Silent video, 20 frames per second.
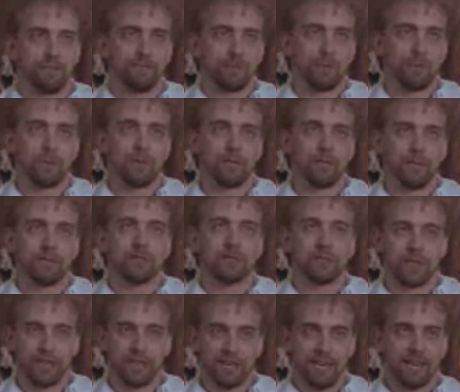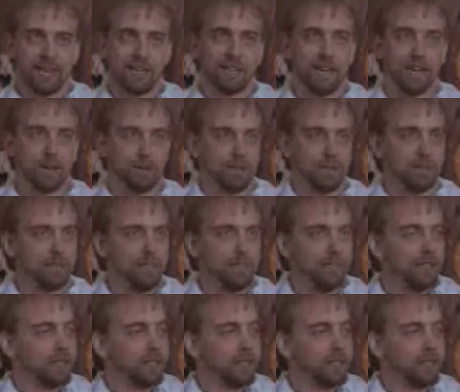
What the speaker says: with the disc that I had hand copied